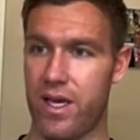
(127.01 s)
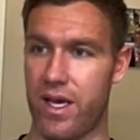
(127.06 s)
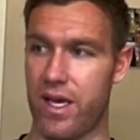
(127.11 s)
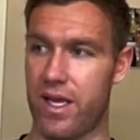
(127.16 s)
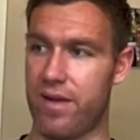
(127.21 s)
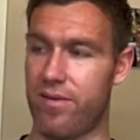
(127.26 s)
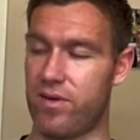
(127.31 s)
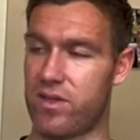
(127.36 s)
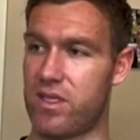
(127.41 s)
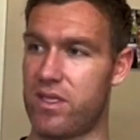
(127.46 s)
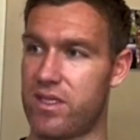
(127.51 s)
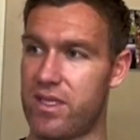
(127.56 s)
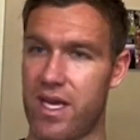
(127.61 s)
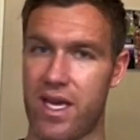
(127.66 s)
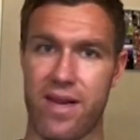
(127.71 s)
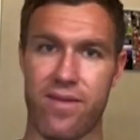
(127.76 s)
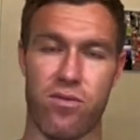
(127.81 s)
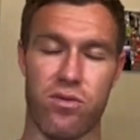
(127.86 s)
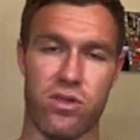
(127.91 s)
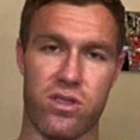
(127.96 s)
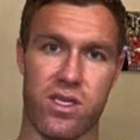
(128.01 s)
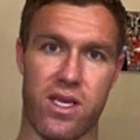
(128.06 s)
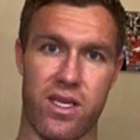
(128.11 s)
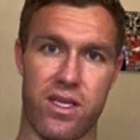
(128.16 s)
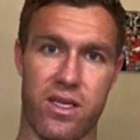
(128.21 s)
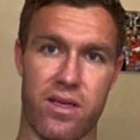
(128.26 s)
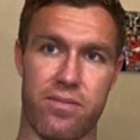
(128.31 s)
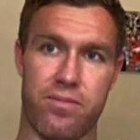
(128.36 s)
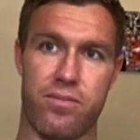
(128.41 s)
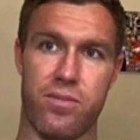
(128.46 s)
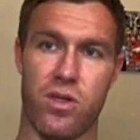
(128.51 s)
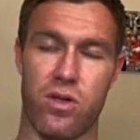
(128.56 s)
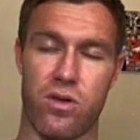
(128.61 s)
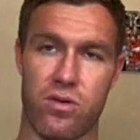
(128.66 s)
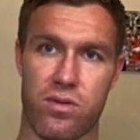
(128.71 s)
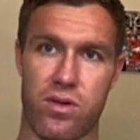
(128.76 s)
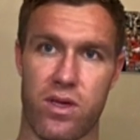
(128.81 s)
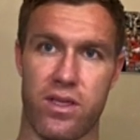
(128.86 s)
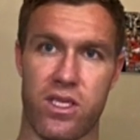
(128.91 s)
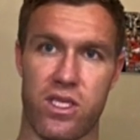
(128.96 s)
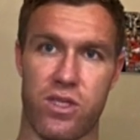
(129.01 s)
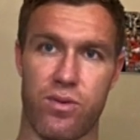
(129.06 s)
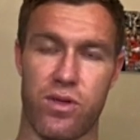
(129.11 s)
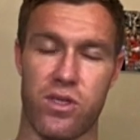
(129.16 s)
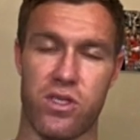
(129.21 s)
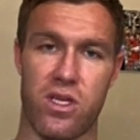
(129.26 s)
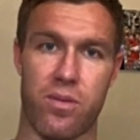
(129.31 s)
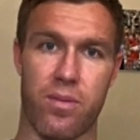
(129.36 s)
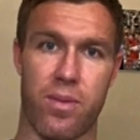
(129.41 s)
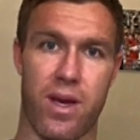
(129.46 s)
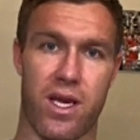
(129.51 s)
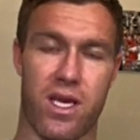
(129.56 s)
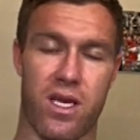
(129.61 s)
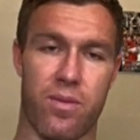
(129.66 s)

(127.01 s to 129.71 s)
And ever since then, everyone's kind of switched it back